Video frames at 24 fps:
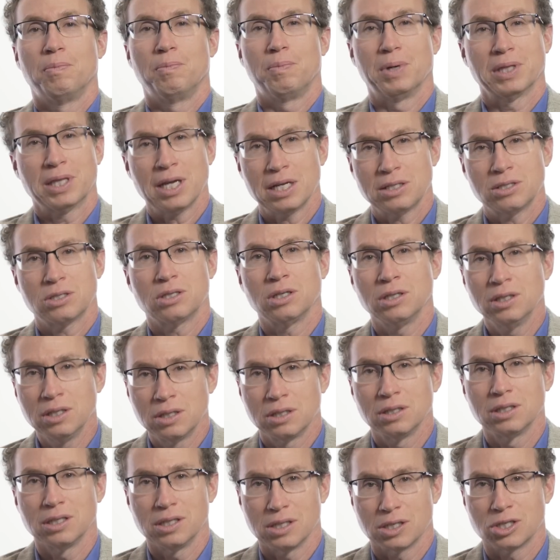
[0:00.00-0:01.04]
But that's the
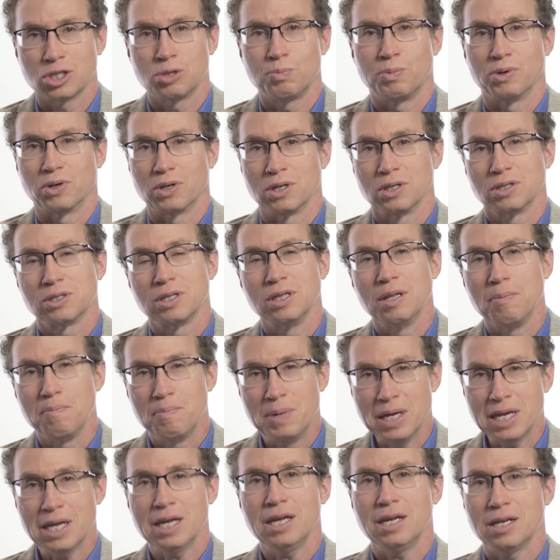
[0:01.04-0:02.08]
little e experience, and the
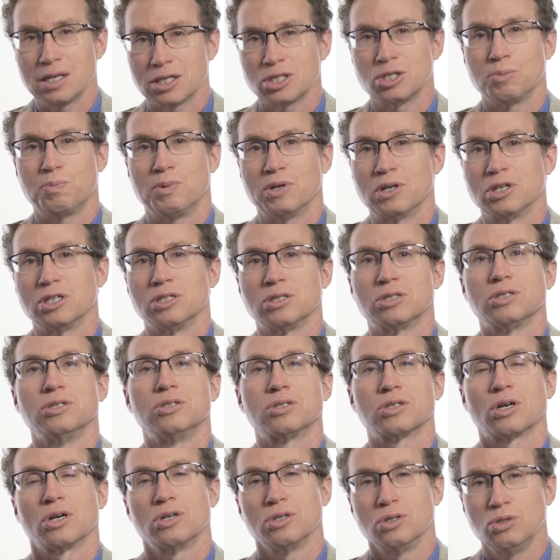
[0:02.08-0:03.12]
big E
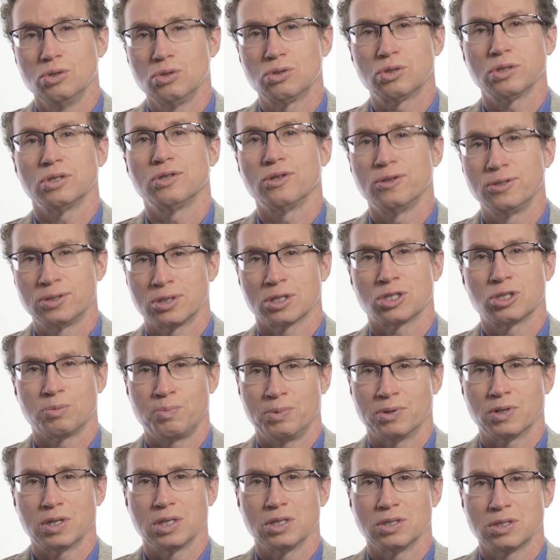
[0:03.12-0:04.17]
experiences are usually those
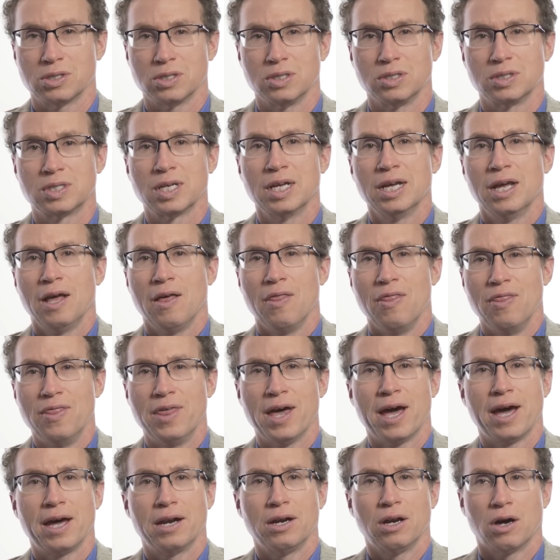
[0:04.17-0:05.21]
experiences
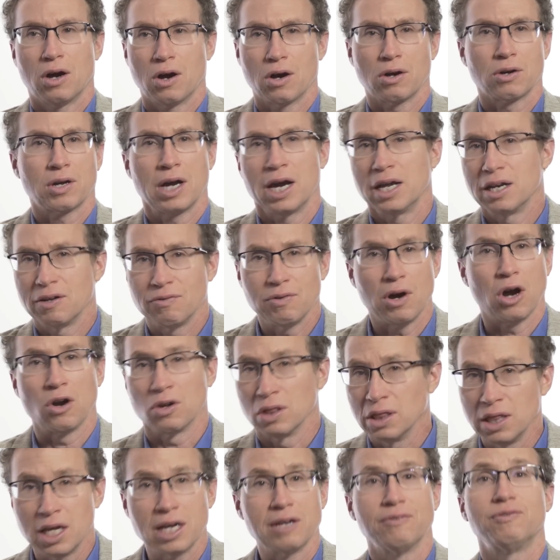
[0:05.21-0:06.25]
that are kind of are
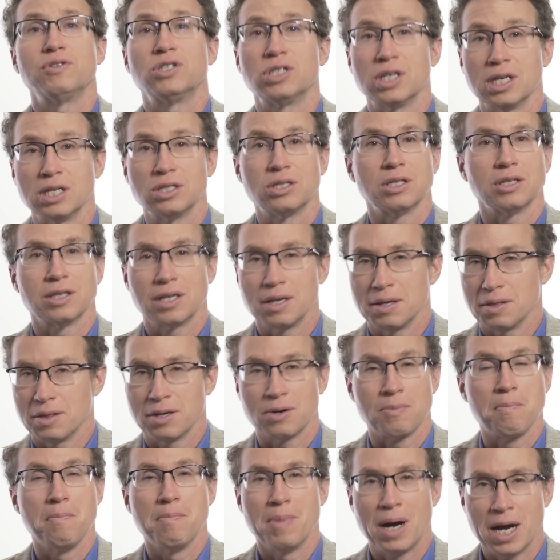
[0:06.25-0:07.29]
life-changing. They,
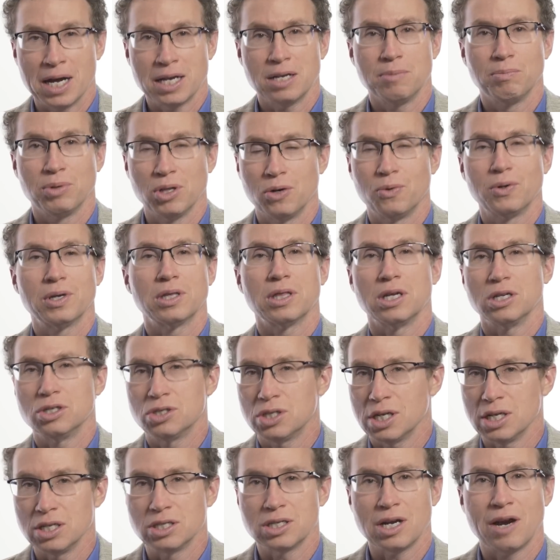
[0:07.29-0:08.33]
they're mind-blowing. They
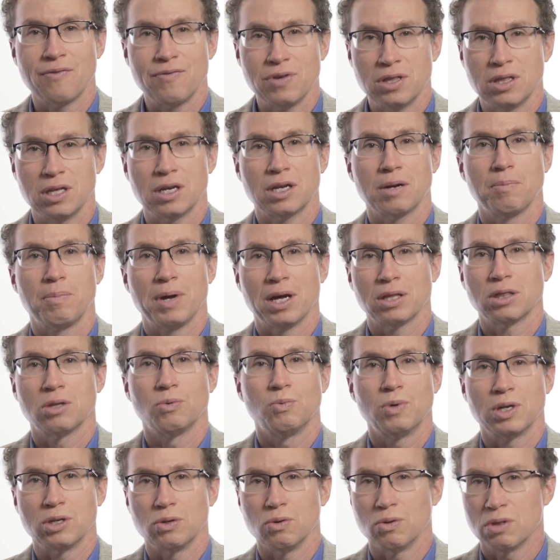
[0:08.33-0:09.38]
change everything about the
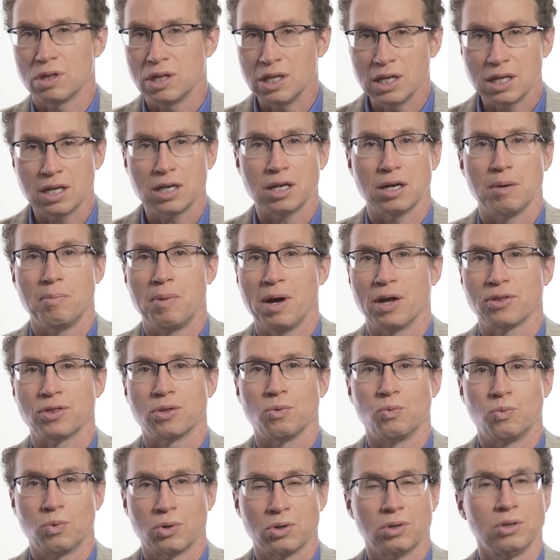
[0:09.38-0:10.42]
way you think, about the
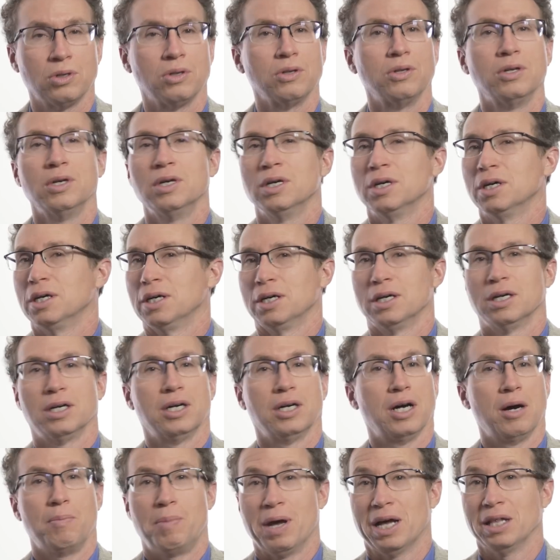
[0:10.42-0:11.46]
world, uh,
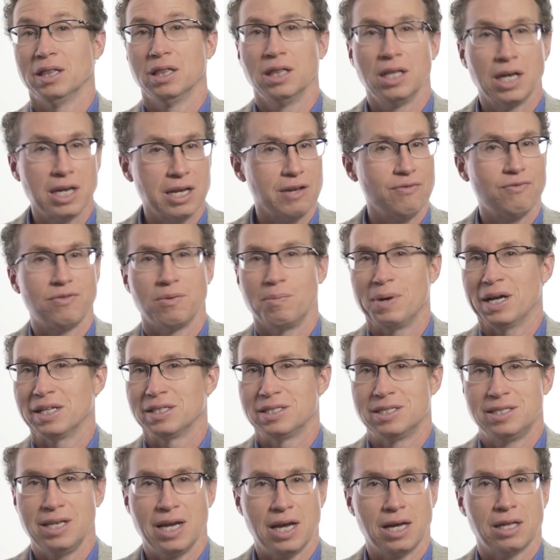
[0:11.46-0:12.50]
about life,
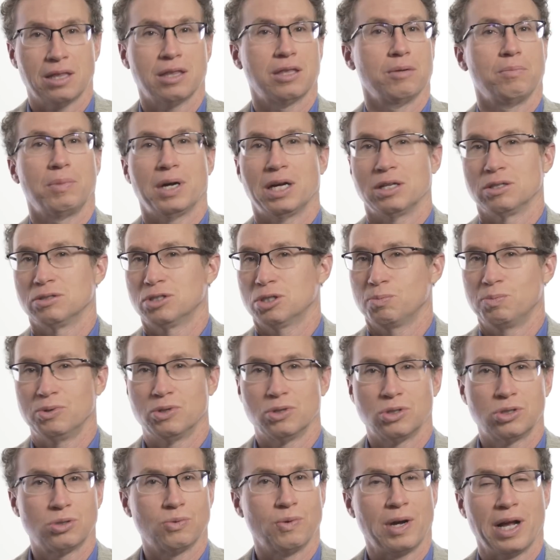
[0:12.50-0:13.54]
about death, about
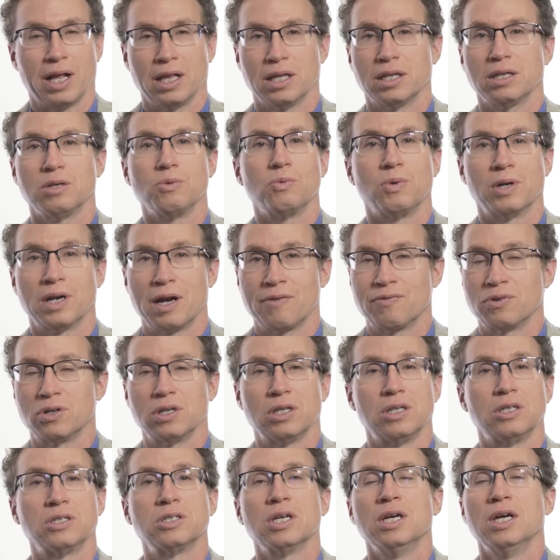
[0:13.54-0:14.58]
spirituality, whatever it
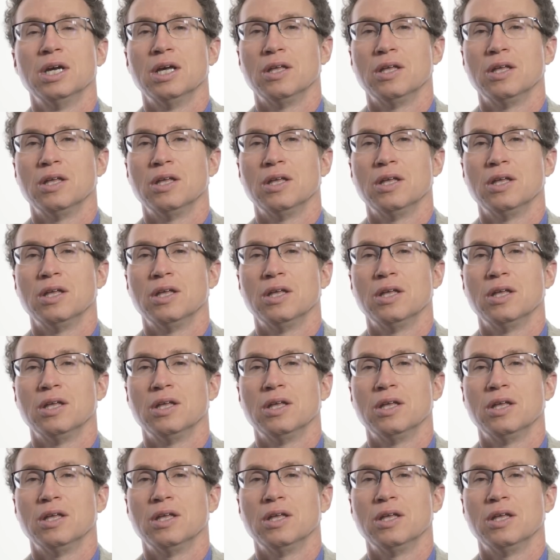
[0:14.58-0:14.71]
is.